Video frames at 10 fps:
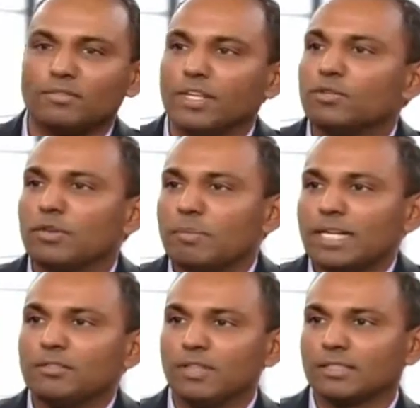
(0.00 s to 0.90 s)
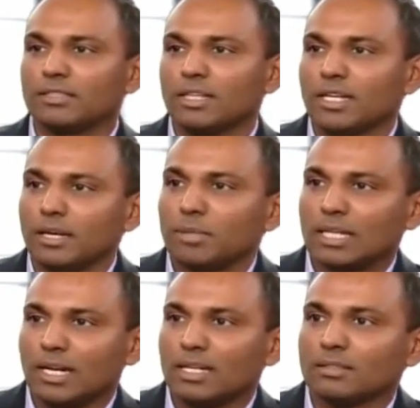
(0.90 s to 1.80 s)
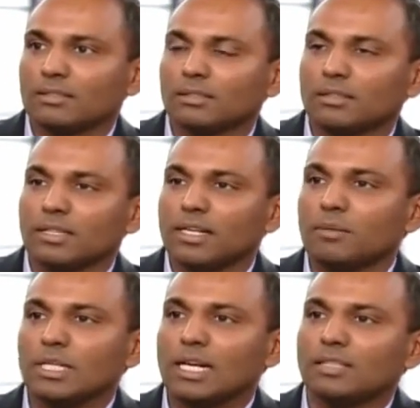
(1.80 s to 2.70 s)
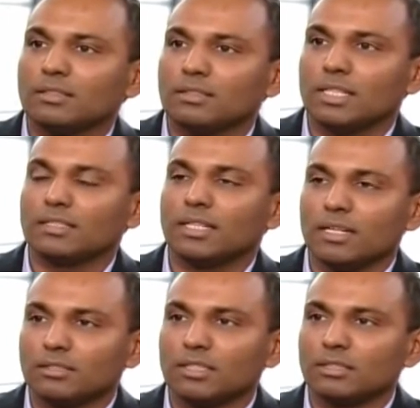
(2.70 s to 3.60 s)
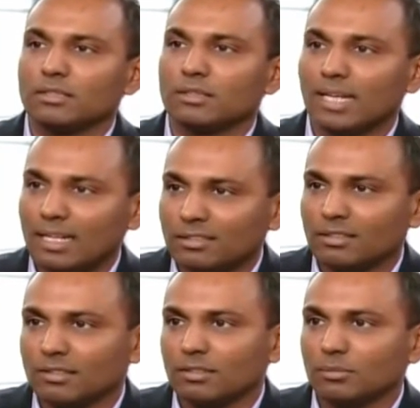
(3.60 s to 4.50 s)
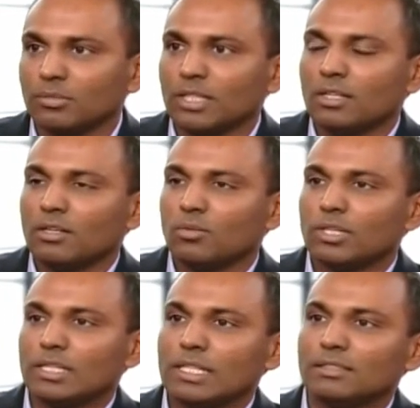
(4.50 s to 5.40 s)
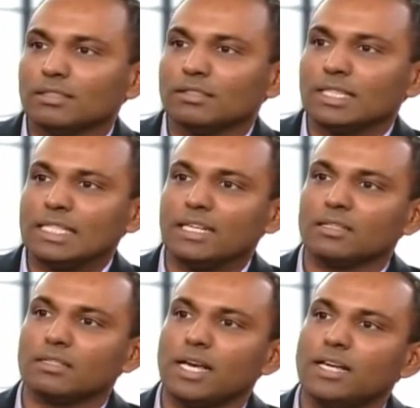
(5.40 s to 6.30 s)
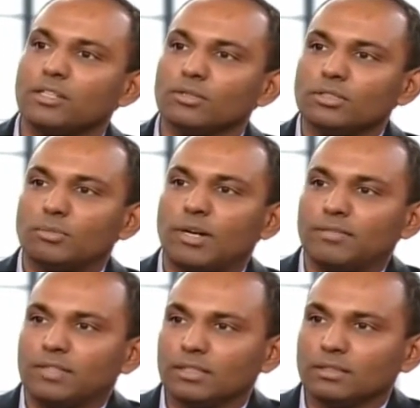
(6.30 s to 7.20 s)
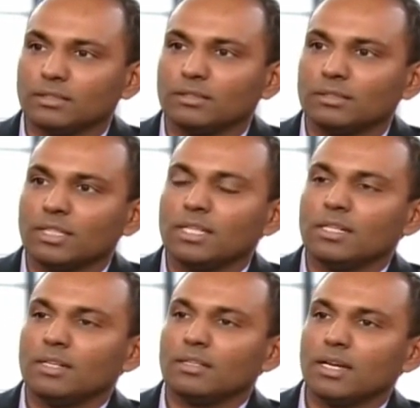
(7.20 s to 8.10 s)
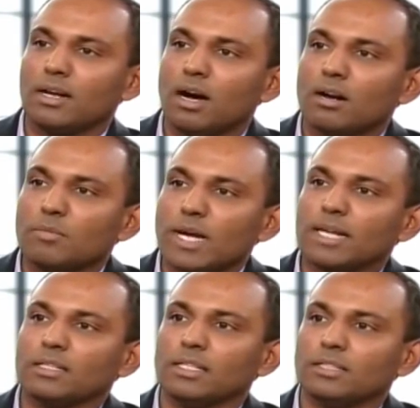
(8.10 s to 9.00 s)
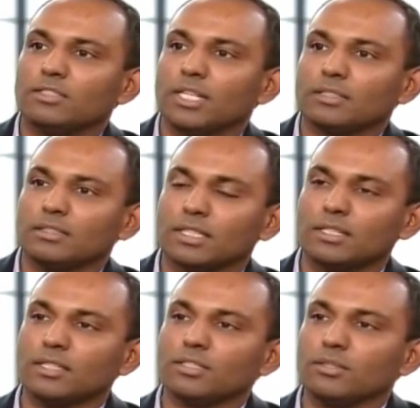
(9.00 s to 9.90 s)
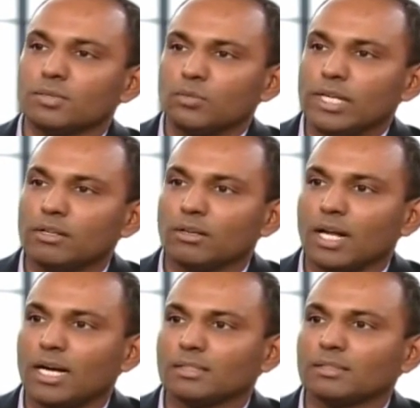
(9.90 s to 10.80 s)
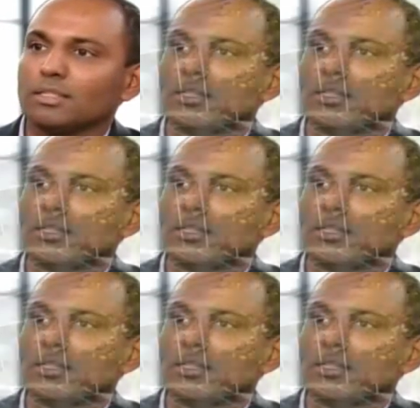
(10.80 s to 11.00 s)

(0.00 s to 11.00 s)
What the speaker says: View we manufacture dynamic glass. Dynamic glass is an intelligent glass system. What it is it can take user preferences and then automatically adjust the condition of the window glass